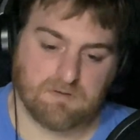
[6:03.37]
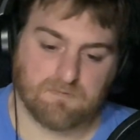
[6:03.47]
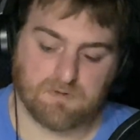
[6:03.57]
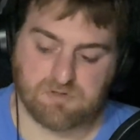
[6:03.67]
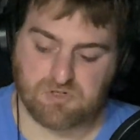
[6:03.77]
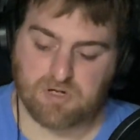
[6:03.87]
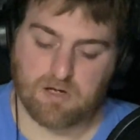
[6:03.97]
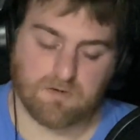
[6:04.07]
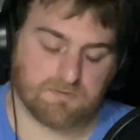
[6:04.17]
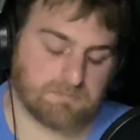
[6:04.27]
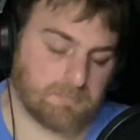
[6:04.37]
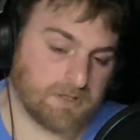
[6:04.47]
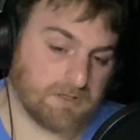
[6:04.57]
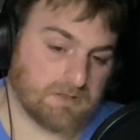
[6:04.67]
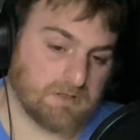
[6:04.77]
for the shelves,
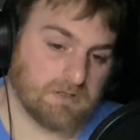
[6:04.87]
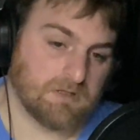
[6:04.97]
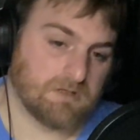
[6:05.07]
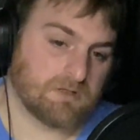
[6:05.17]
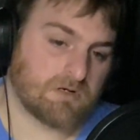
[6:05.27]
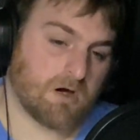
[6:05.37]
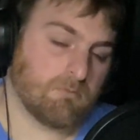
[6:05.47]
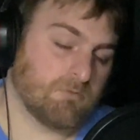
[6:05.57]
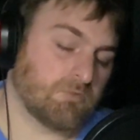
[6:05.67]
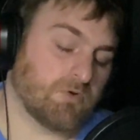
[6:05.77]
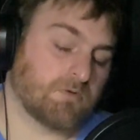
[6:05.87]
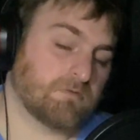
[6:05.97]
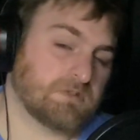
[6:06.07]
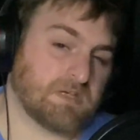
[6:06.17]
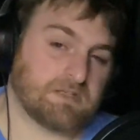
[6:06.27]
but common board
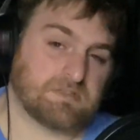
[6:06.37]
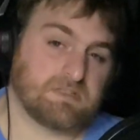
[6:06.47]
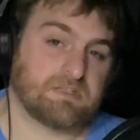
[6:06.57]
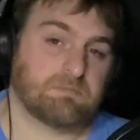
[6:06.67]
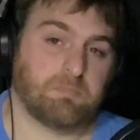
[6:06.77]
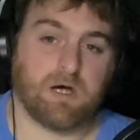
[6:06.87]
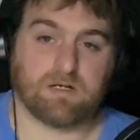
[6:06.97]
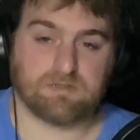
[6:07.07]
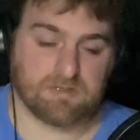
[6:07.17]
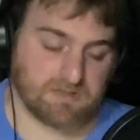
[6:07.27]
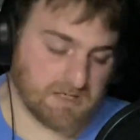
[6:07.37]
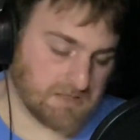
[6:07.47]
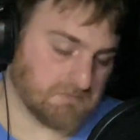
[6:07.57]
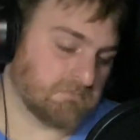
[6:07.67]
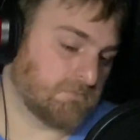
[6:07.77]
was like $6. Again,
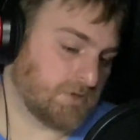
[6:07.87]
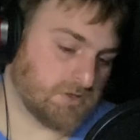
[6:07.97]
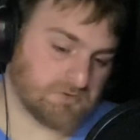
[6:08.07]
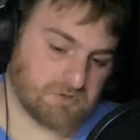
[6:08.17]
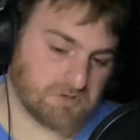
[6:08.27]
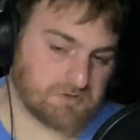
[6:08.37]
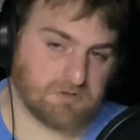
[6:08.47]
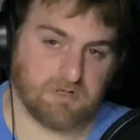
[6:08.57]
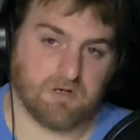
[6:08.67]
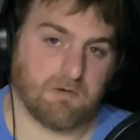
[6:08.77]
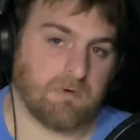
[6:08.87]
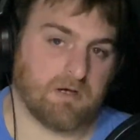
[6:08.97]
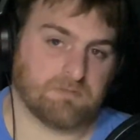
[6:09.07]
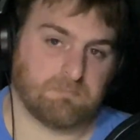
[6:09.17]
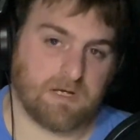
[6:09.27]
it's just, you know, I
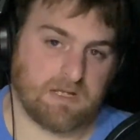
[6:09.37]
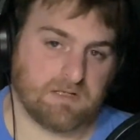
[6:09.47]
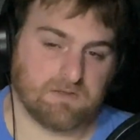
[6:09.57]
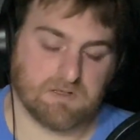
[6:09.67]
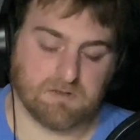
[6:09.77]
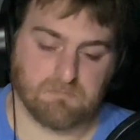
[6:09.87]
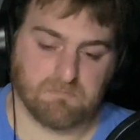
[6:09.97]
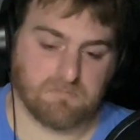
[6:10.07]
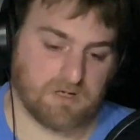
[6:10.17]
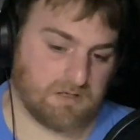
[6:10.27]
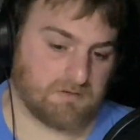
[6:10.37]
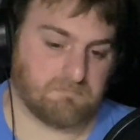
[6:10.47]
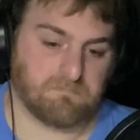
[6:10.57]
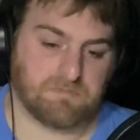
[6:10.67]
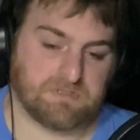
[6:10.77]
was painting them, I
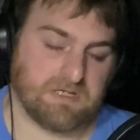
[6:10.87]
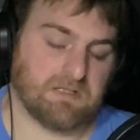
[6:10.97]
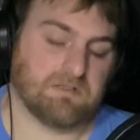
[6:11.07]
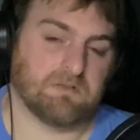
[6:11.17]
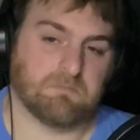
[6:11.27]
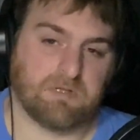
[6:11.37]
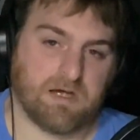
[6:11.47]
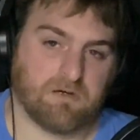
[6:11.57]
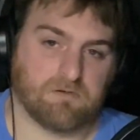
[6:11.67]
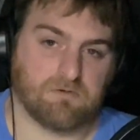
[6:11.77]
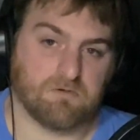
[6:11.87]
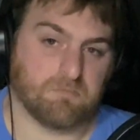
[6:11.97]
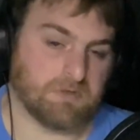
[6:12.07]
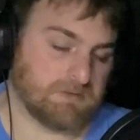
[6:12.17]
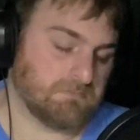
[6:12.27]
sanded them down a little
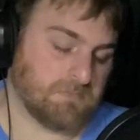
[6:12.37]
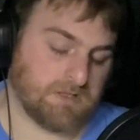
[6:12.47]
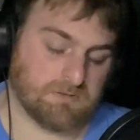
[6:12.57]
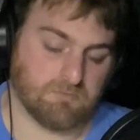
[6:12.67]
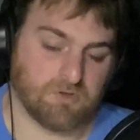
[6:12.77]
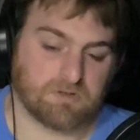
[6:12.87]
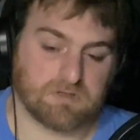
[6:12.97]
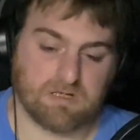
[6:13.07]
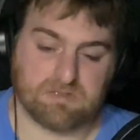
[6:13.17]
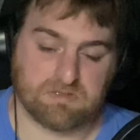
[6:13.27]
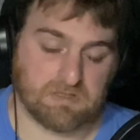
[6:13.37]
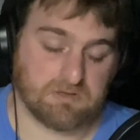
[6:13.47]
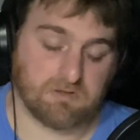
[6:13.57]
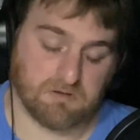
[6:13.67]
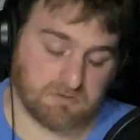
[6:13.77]
bit, made them look nice. It
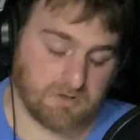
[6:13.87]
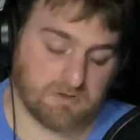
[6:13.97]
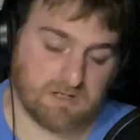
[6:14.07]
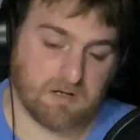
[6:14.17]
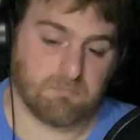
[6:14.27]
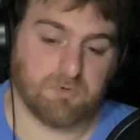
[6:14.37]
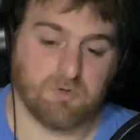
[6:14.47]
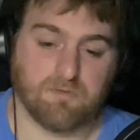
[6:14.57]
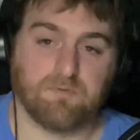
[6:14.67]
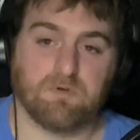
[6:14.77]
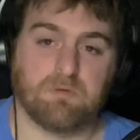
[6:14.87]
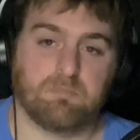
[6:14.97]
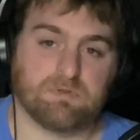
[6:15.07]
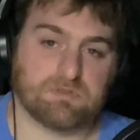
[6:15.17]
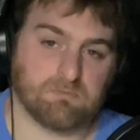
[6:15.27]
turned out beautifully,
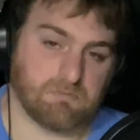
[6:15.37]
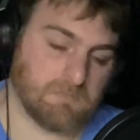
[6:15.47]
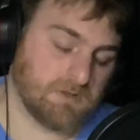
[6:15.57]
put some,